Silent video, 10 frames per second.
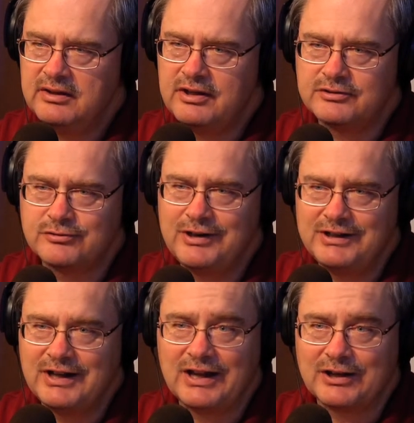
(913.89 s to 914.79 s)
There's
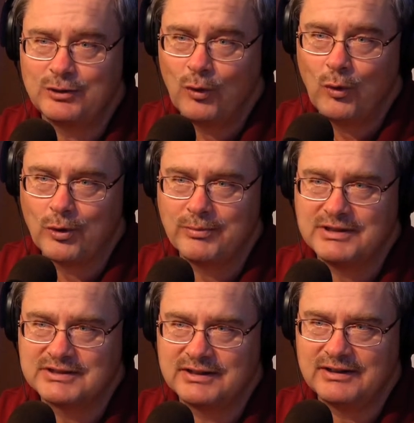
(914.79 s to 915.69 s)
really not a norm,
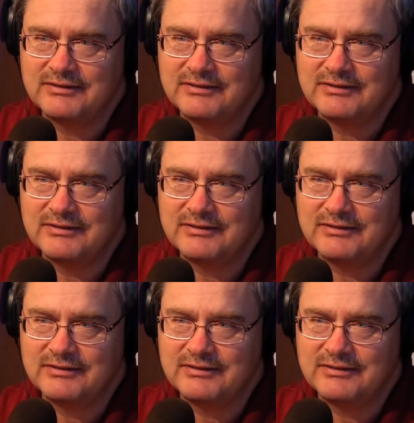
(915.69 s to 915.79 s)
is it?